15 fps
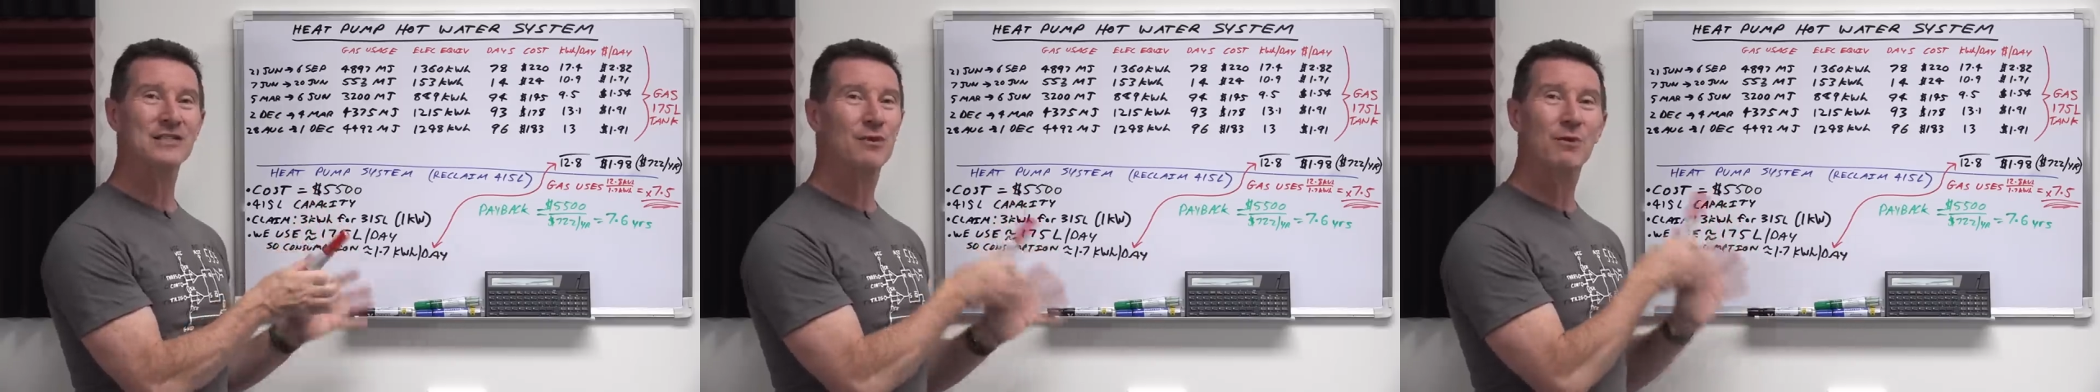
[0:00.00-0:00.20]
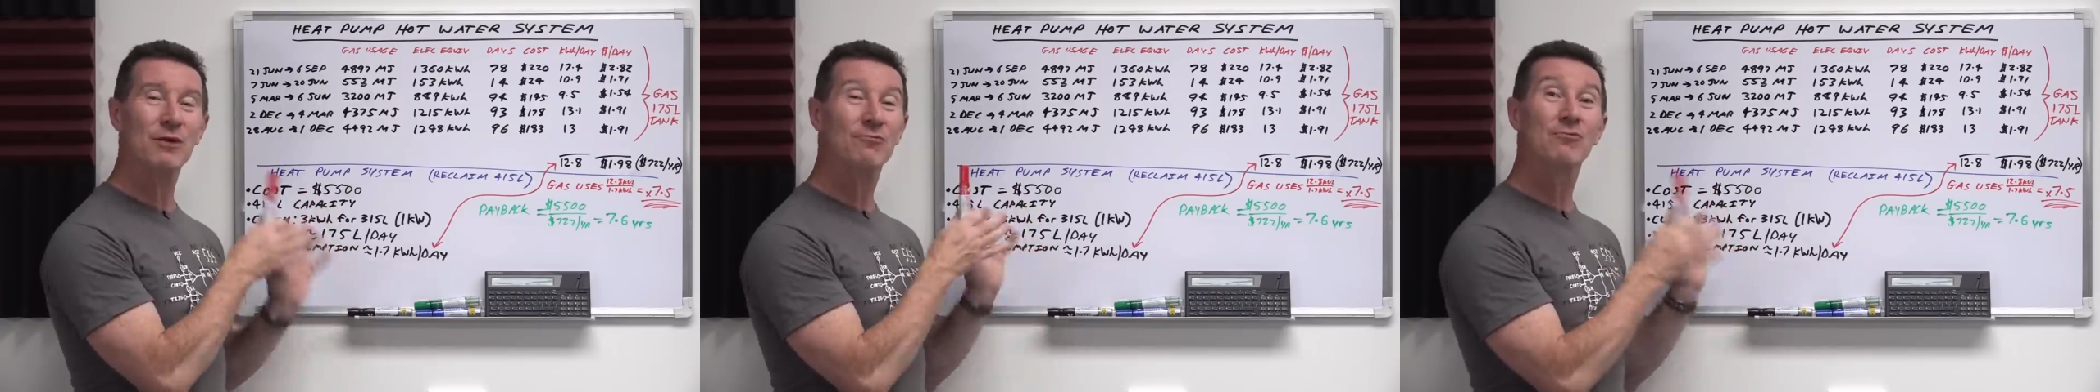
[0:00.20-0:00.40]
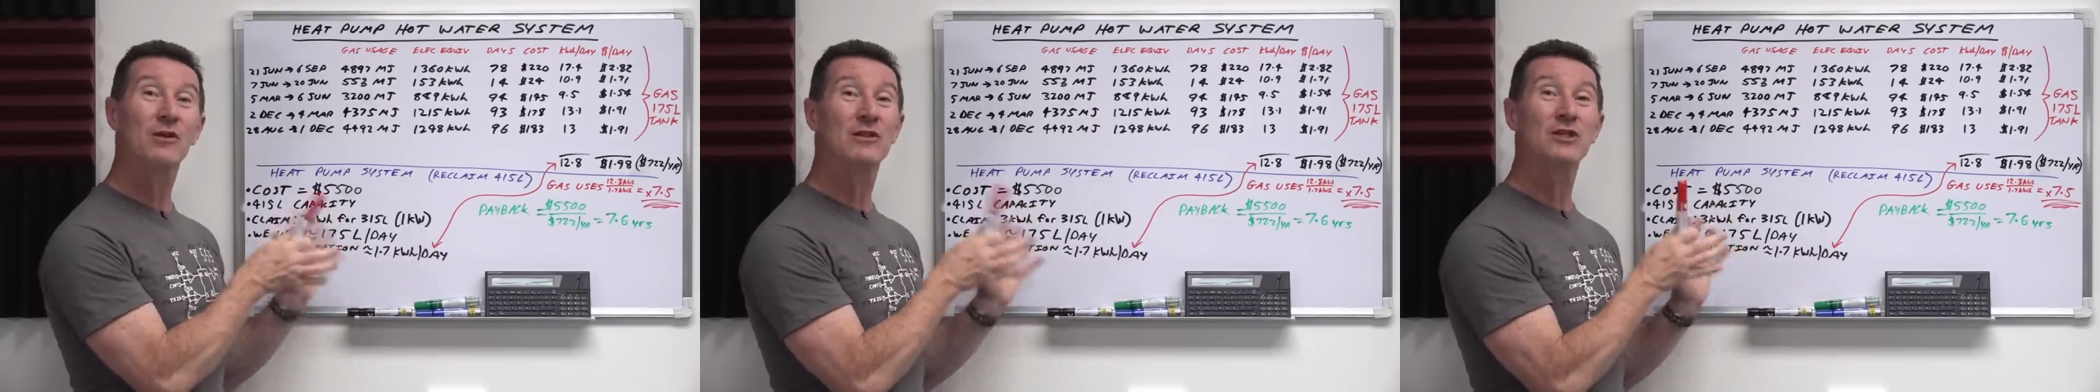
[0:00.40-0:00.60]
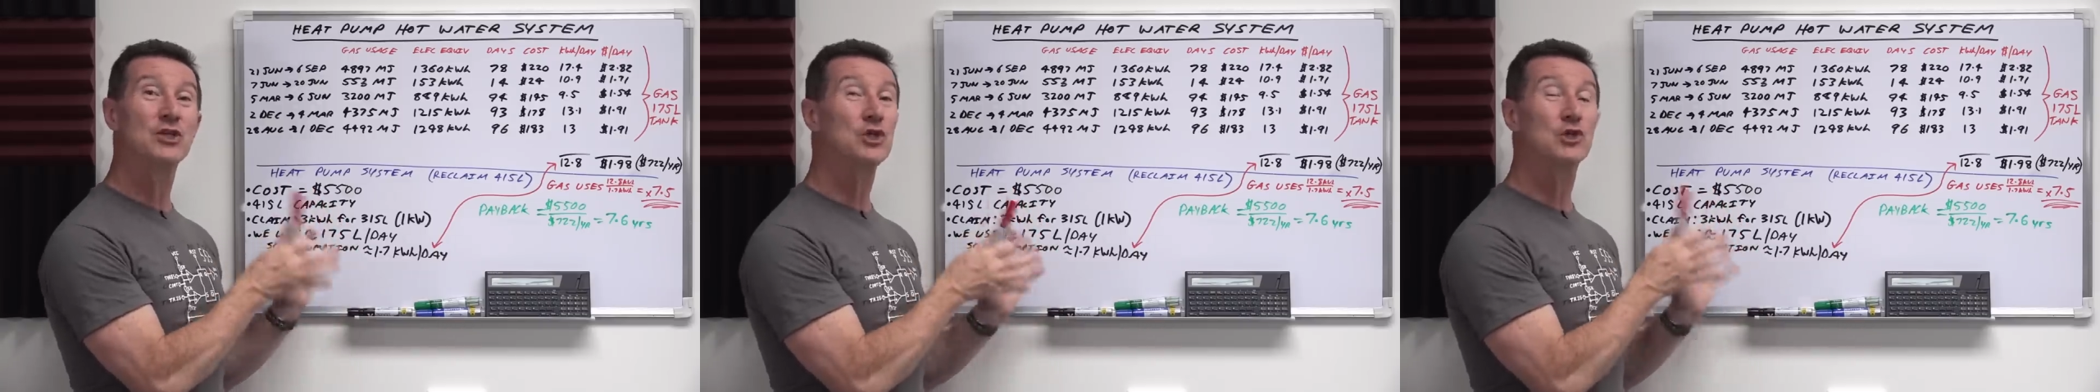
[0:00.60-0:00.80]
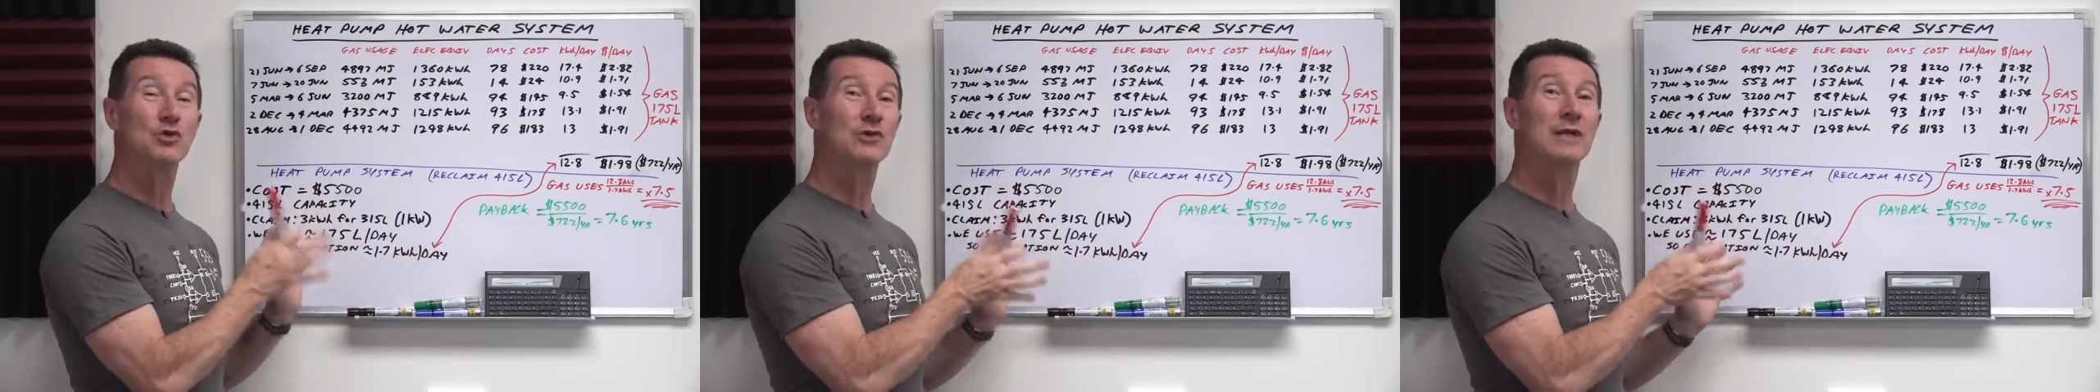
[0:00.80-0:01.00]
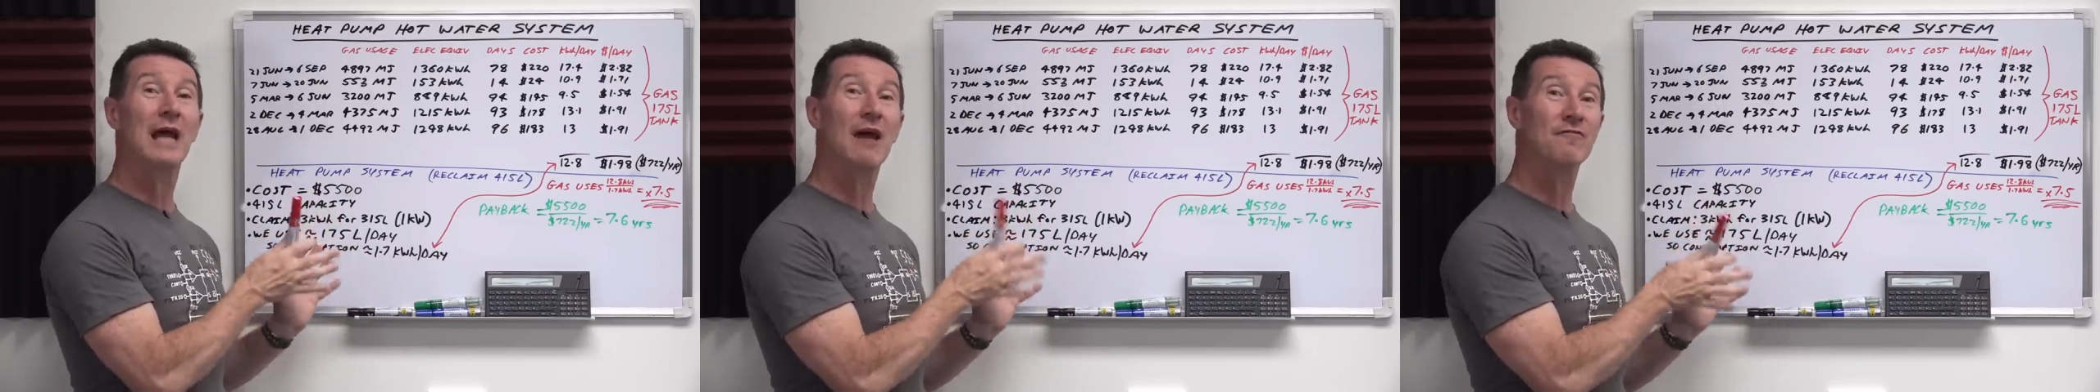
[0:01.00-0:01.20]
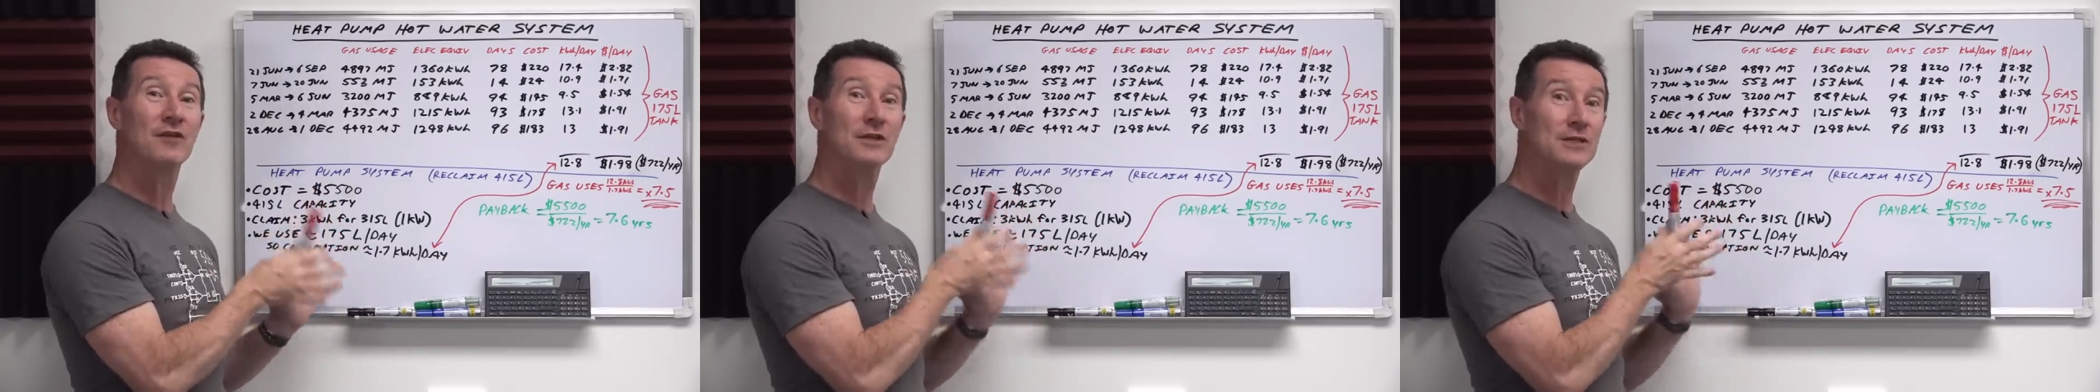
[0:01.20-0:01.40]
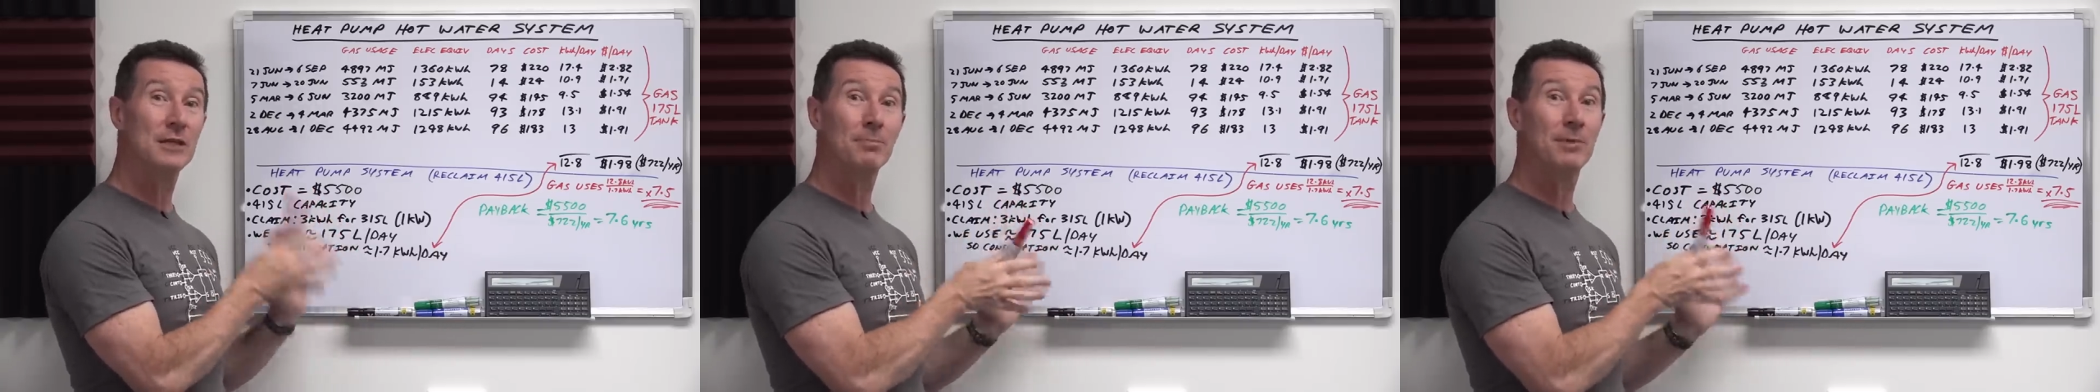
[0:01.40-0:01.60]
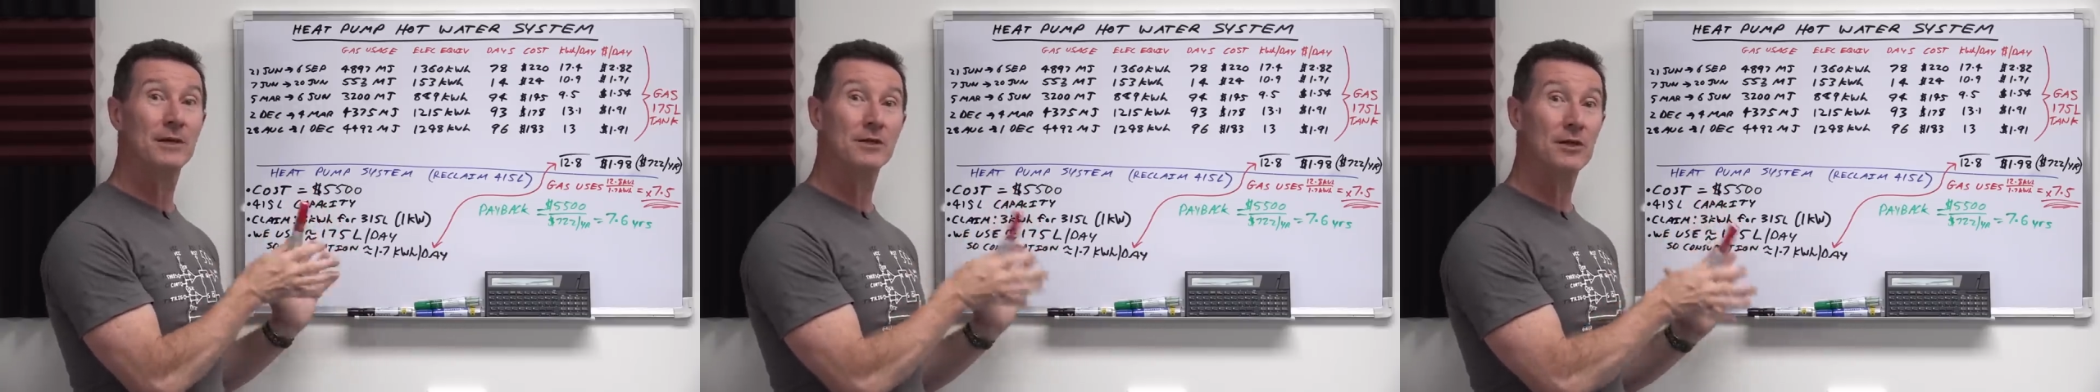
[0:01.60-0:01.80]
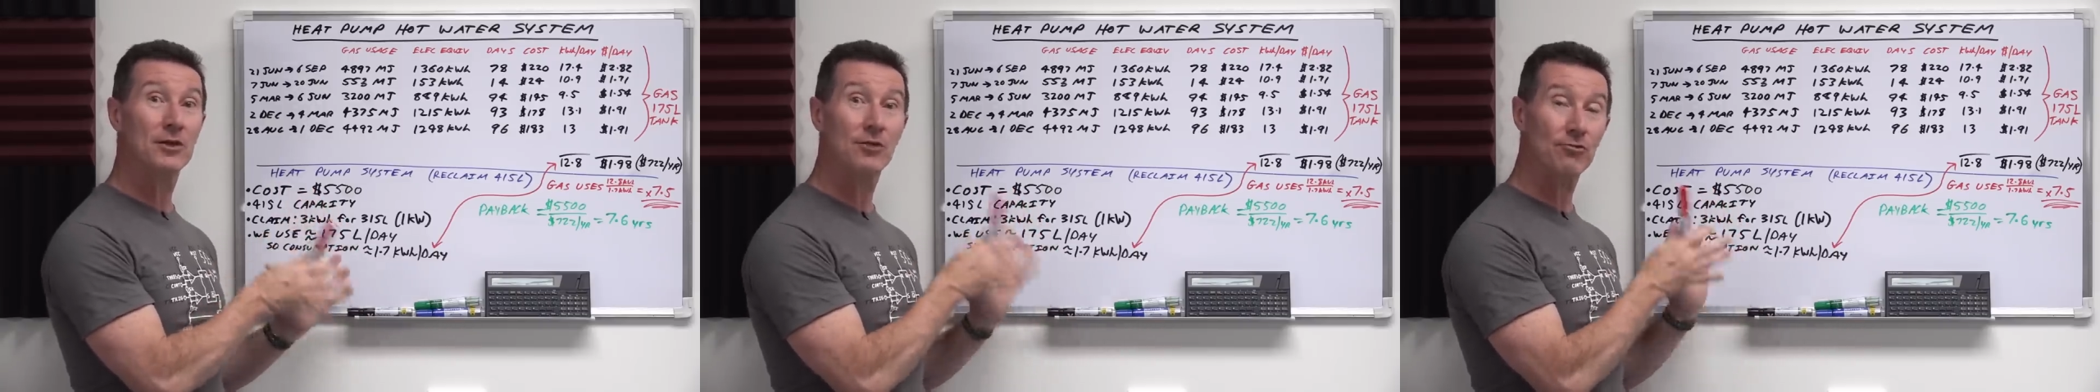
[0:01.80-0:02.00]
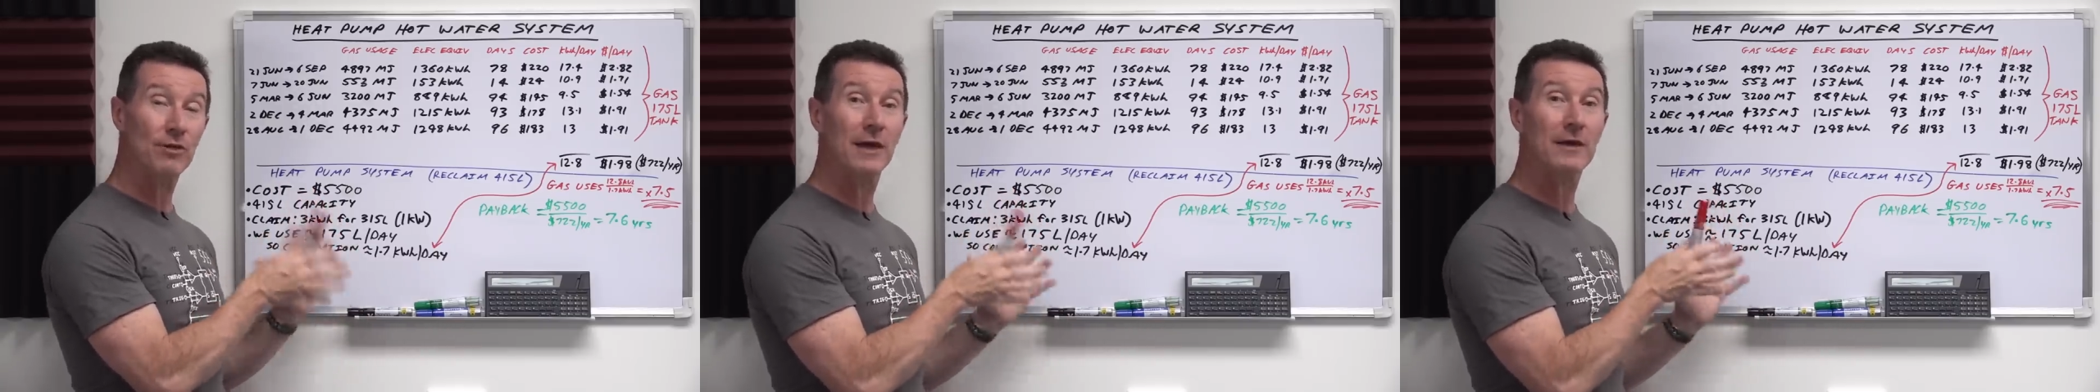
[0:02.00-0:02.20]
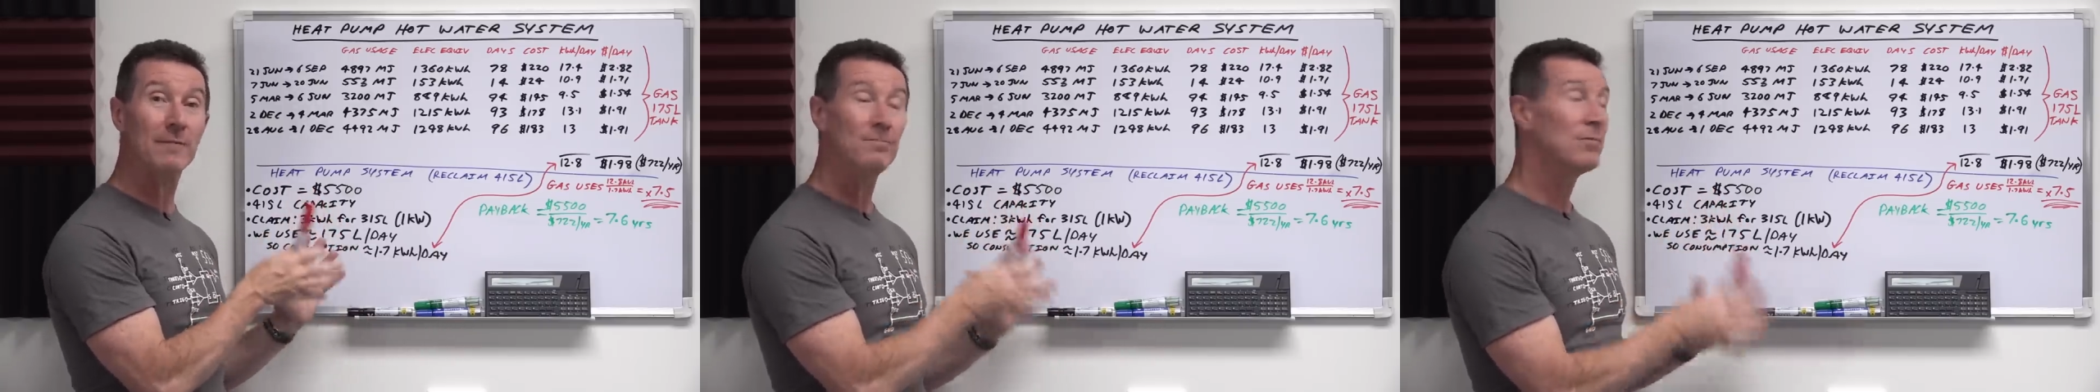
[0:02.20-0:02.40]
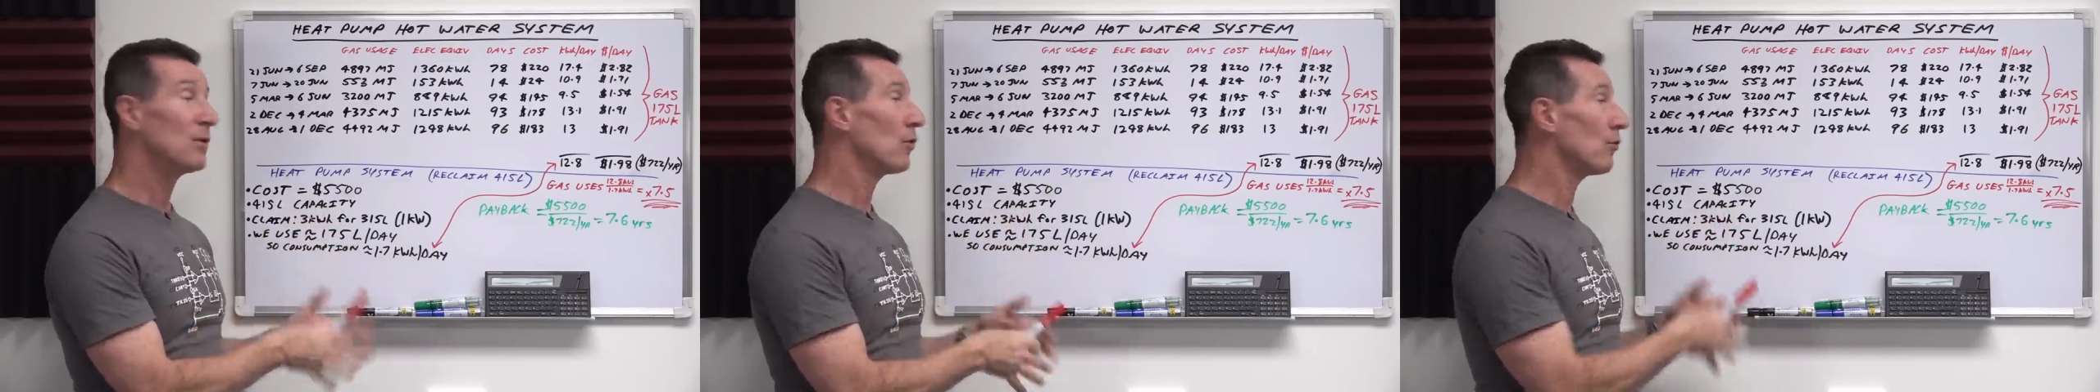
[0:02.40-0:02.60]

So we really shouldn't have to dip into the grid